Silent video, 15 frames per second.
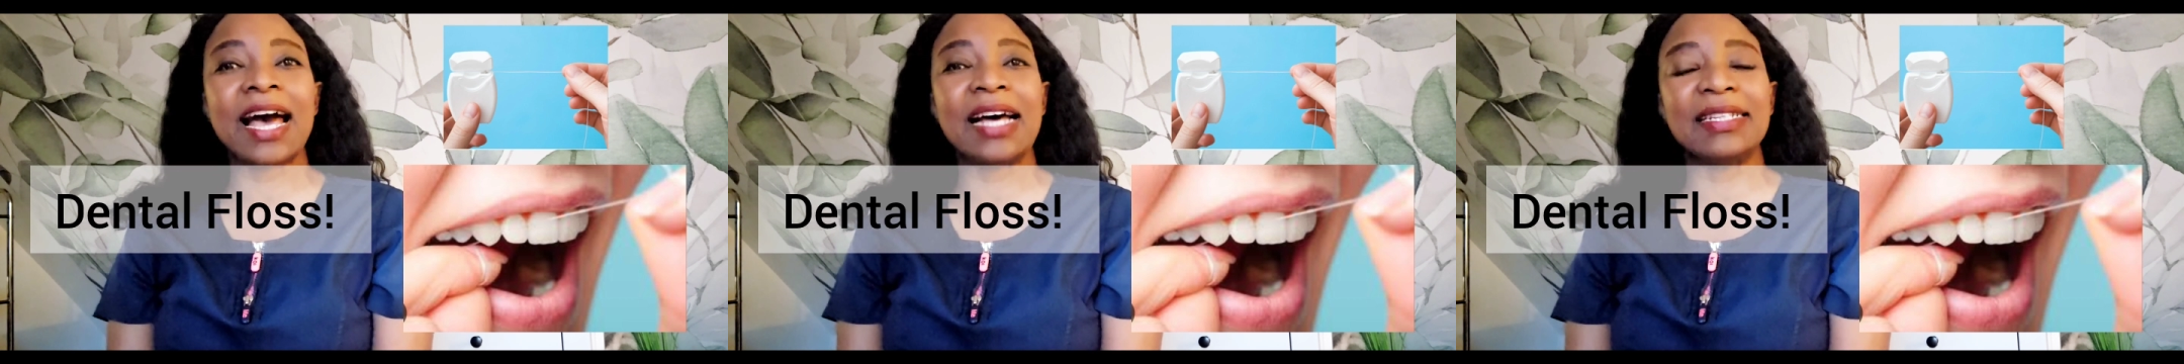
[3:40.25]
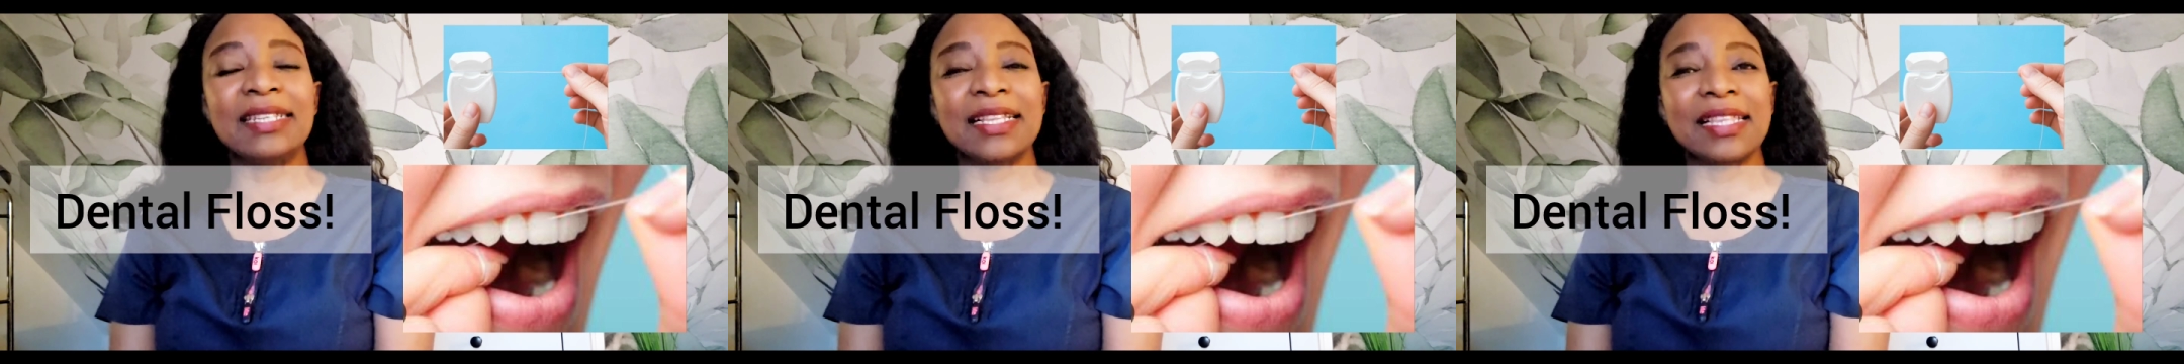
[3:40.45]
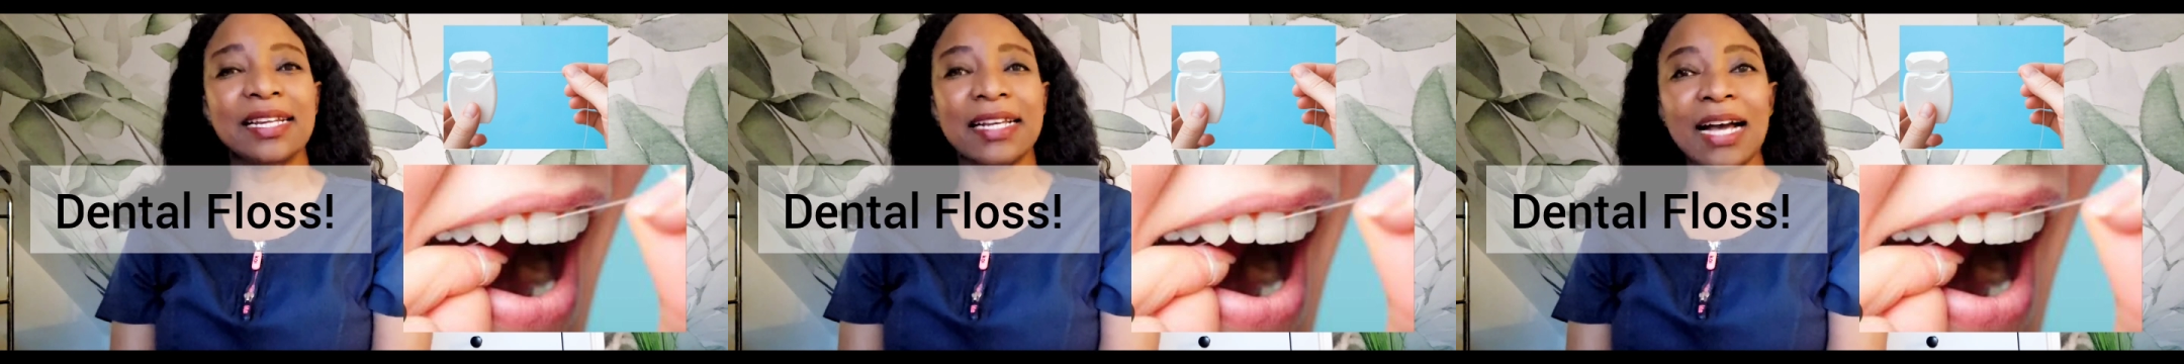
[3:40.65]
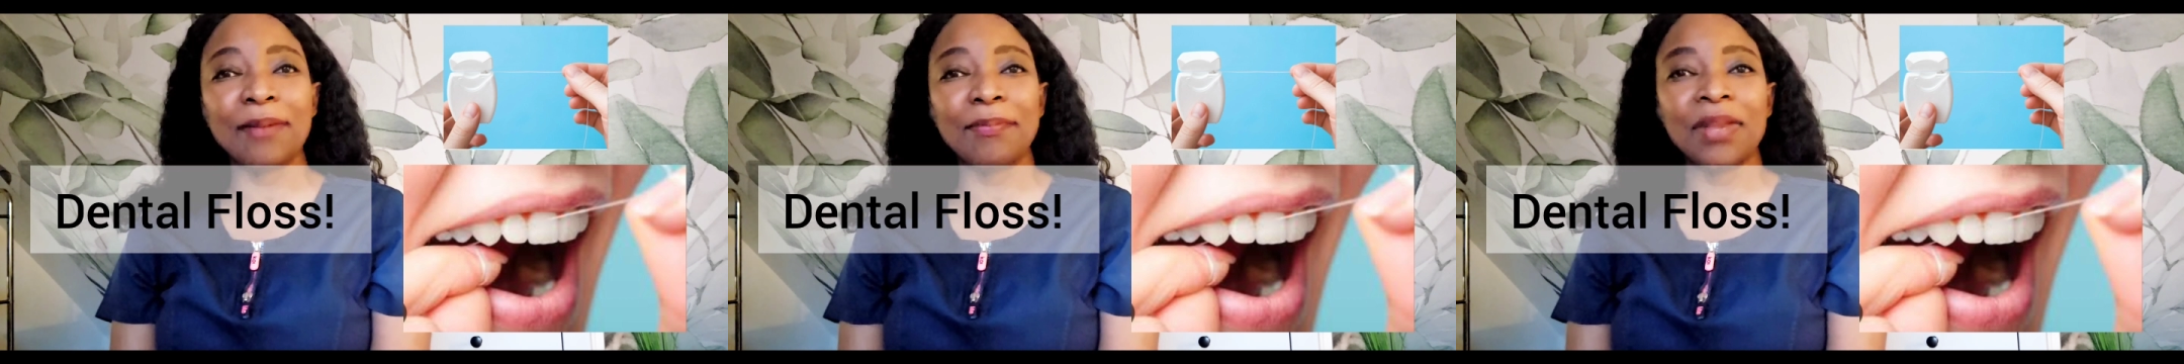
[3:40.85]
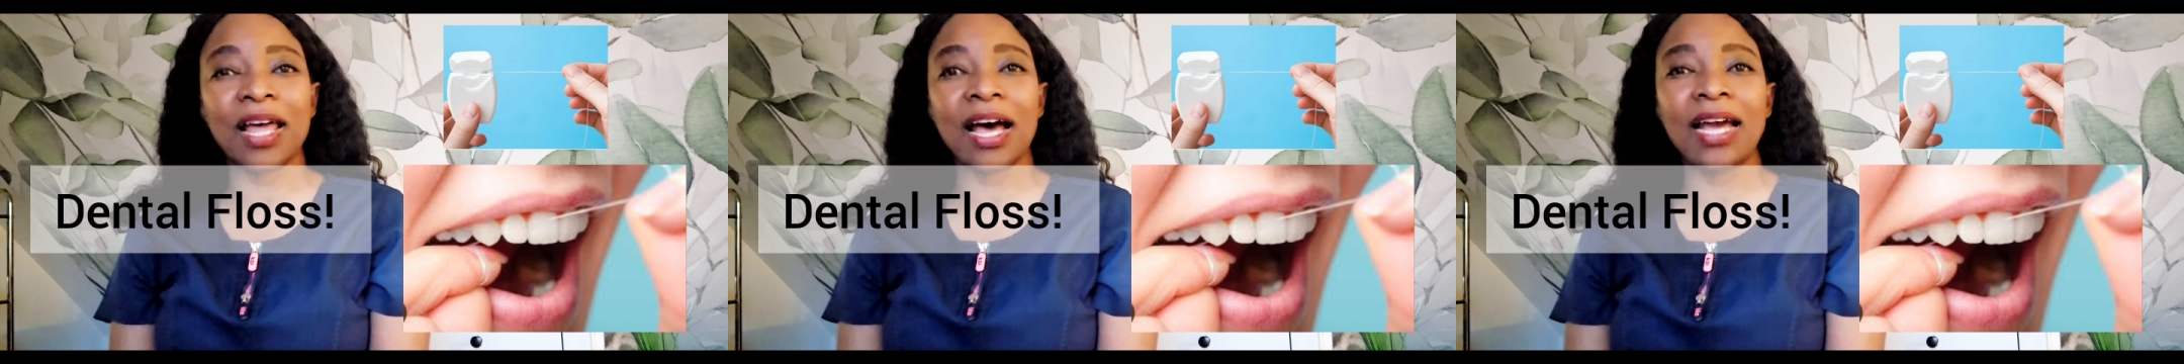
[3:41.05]
under the
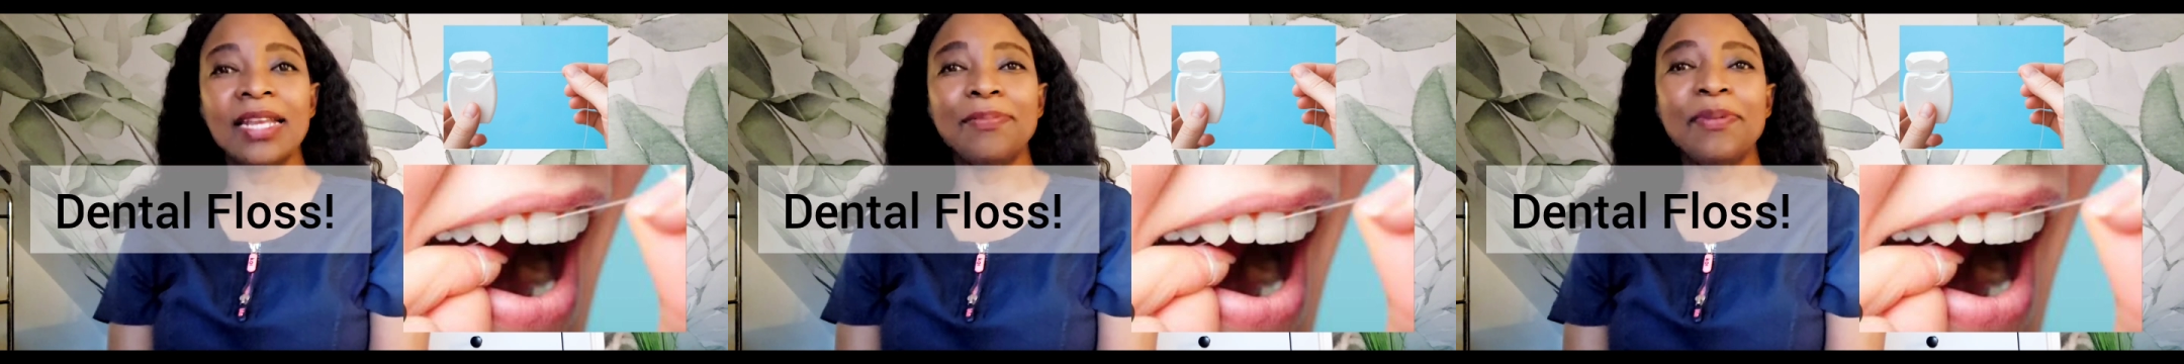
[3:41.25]
gum line